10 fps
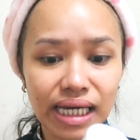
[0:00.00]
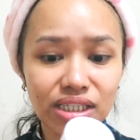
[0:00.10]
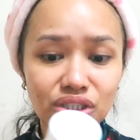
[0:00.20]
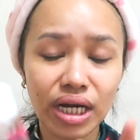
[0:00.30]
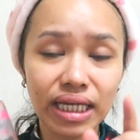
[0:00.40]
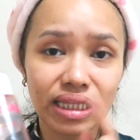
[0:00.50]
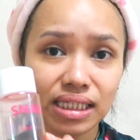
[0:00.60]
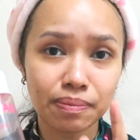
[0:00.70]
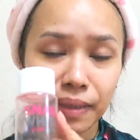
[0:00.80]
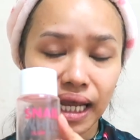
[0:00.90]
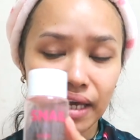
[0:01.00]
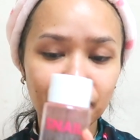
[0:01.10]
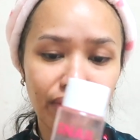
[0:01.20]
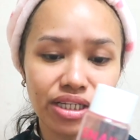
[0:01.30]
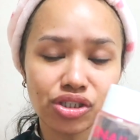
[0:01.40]
I tried this pala.
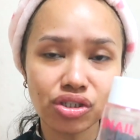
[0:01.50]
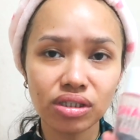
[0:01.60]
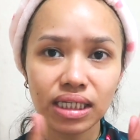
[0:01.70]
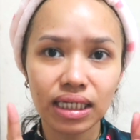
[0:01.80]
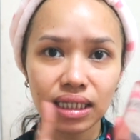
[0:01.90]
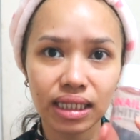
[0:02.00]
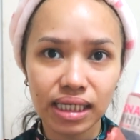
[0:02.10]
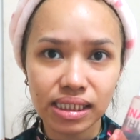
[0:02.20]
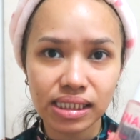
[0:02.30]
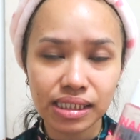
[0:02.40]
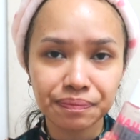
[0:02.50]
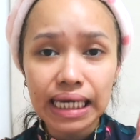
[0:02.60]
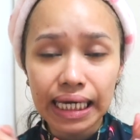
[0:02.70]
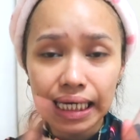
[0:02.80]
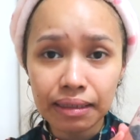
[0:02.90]
I've mentioned this
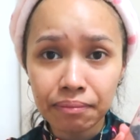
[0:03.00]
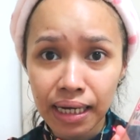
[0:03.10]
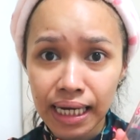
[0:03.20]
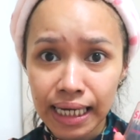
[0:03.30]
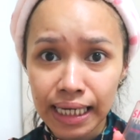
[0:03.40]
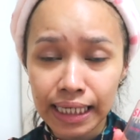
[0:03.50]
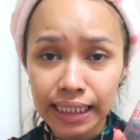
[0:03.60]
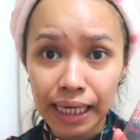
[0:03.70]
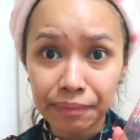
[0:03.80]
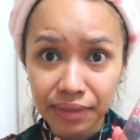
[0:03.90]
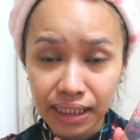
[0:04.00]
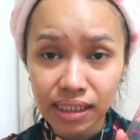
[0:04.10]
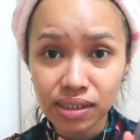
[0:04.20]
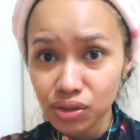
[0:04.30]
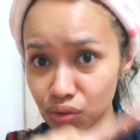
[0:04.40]
in my
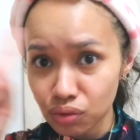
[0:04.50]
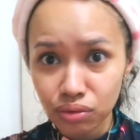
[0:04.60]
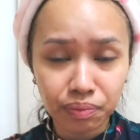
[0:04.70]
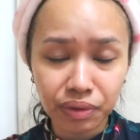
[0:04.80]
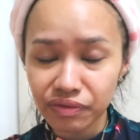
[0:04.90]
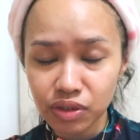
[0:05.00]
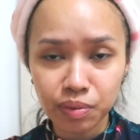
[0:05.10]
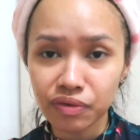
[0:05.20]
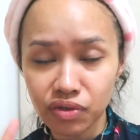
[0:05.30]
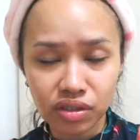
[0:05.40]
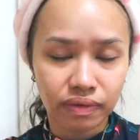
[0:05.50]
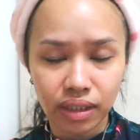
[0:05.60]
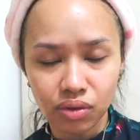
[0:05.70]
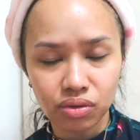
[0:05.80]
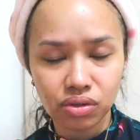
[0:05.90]
MTs nung previous
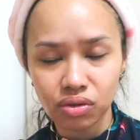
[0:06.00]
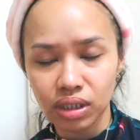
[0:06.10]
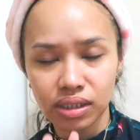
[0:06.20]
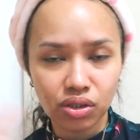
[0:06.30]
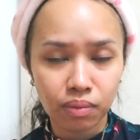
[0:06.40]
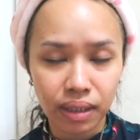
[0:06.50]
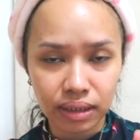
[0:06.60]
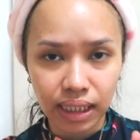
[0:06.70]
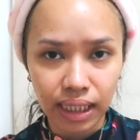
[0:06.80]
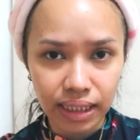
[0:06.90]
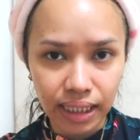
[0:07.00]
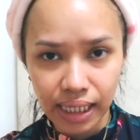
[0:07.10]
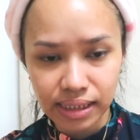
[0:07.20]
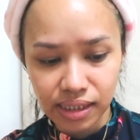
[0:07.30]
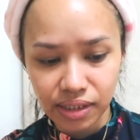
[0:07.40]
videos ko na sobrang tagal
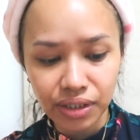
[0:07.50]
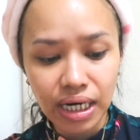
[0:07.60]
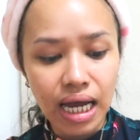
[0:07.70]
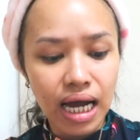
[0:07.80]
na last year.